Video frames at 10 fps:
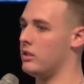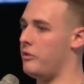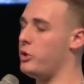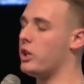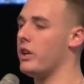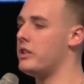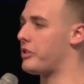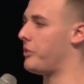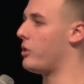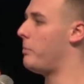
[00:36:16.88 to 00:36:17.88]
if you can read
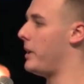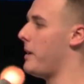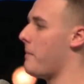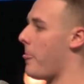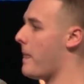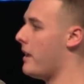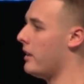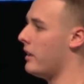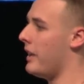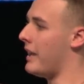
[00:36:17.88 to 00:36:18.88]
this little bit
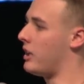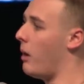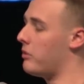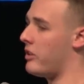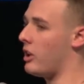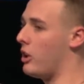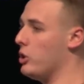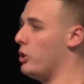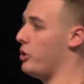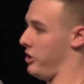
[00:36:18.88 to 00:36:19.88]
and come to the
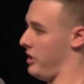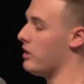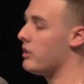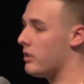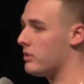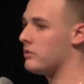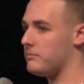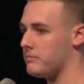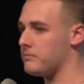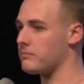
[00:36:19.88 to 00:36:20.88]
conclusion
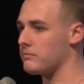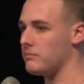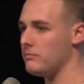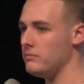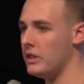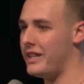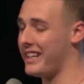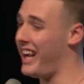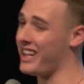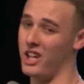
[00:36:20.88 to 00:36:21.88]
that
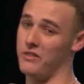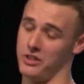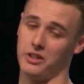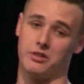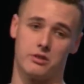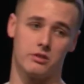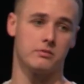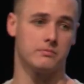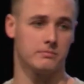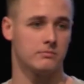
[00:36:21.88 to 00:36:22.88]
God loves us,
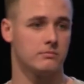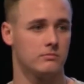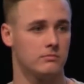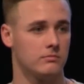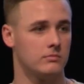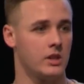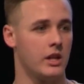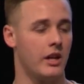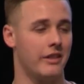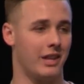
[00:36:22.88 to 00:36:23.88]

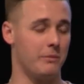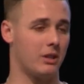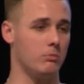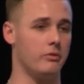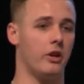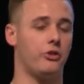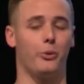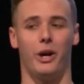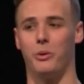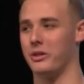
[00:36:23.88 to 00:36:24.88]
then we can move on to
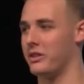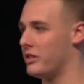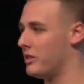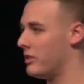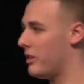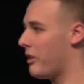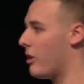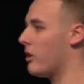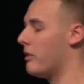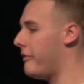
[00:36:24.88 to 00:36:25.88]
our
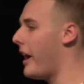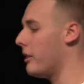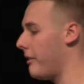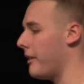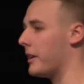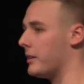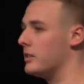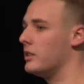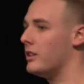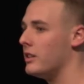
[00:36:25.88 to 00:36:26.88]
third and final thing,
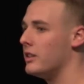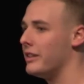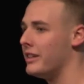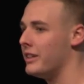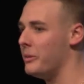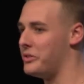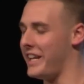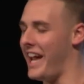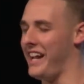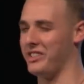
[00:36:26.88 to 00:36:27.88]
is that
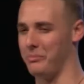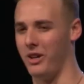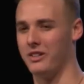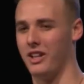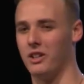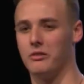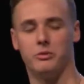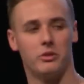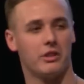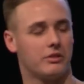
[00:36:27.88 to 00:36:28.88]
he acted upon that love
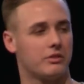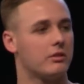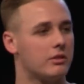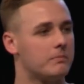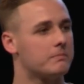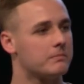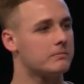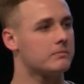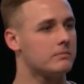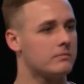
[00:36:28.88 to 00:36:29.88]
for us.
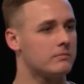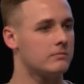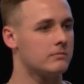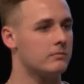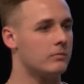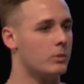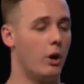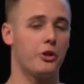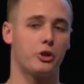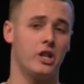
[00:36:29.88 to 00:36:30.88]
We
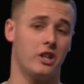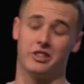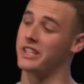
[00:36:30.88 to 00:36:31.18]
both agree there's a